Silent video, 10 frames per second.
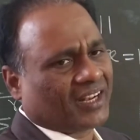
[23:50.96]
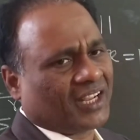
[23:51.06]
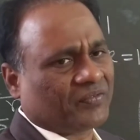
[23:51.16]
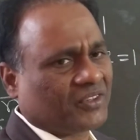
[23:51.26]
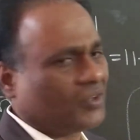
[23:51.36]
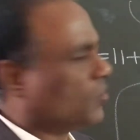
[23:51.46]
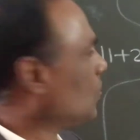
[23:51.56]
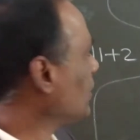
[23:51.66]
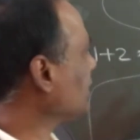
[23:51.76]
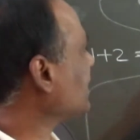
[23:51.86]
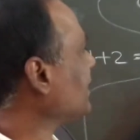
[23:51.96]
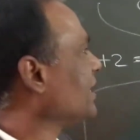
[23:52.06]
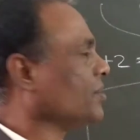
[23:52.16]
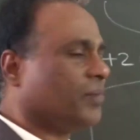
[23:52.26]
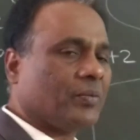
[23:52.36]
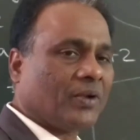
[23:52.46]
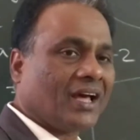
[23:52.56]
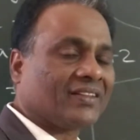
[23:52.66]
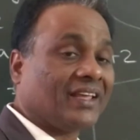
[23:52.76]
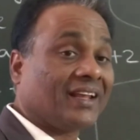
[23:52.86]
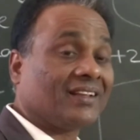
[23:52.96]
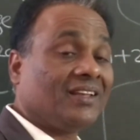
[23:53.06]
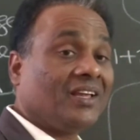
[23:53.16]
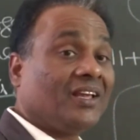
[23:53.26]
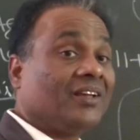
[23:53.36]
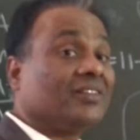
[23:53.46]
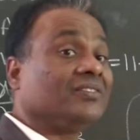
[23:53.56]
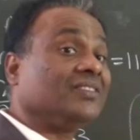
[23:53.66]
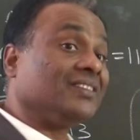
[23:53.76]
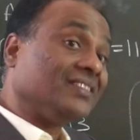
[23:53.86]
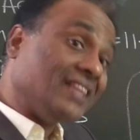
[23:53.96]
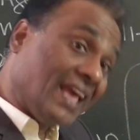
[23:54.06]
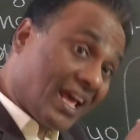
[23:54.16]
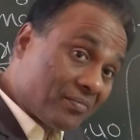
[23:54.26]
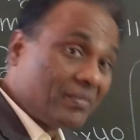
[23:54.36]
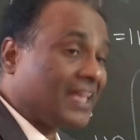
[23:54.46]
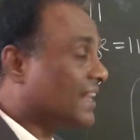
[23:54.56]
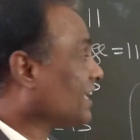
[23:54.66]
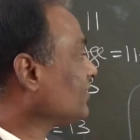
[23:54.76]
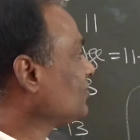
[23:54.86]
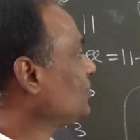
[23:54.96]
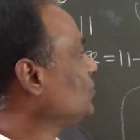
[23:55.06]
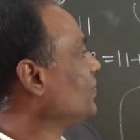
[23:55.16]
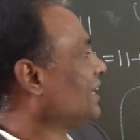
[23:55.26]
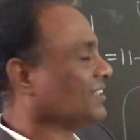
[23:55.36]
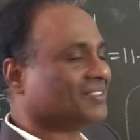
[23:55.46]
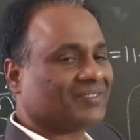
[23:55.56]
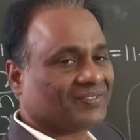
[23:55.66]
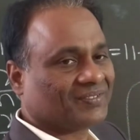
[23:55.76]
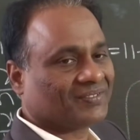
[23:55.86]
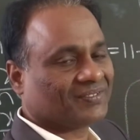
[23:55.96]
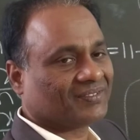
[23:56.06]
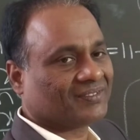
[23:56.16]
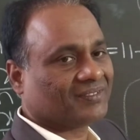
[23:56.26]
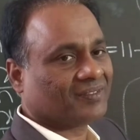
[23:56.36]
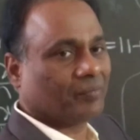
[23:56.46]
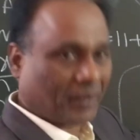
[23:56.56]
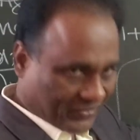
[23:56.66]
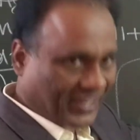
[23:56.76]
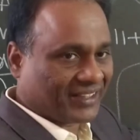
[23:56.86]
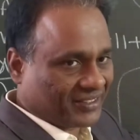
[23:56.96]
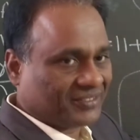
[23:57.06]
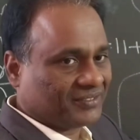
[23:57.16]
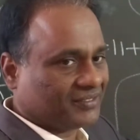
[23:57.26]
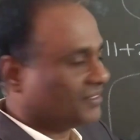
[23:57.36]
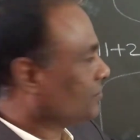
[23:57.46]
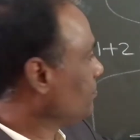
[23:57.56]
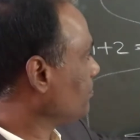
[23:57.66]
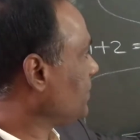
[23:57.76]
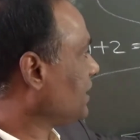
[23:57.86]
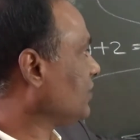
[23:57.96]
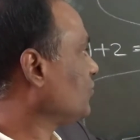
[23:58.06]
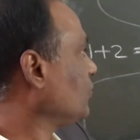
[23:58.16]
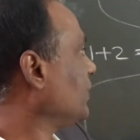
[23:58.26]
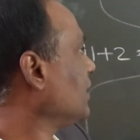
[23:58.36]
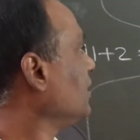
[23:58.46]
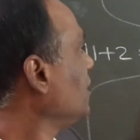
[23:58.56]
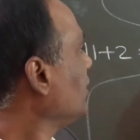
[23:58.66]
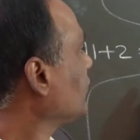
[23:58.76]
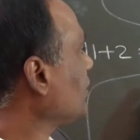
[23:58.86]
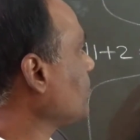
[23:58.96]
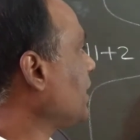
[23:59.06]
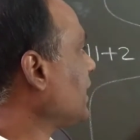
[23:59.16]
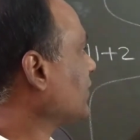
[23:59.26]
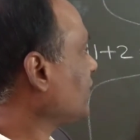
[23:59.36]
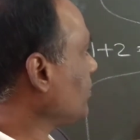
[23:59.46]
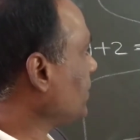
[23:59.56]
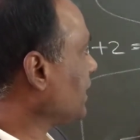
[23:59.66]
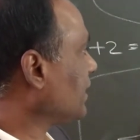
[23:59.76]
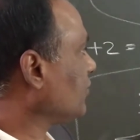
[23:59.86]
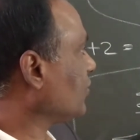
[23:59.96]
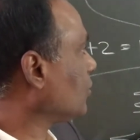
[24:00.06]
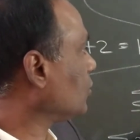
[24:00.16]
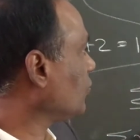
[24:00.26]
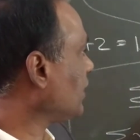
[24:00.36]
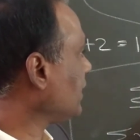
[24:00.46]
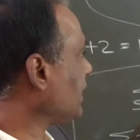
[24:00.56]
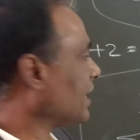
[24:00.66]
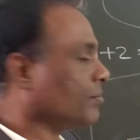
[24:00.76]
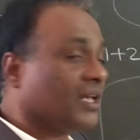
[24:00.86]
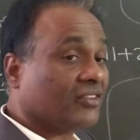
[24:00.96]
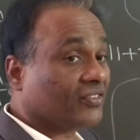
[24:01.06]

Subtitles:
left, only 39 people are there. Their mean is 12. Present mean is 12. Sigma xi by n is equal to 12. N means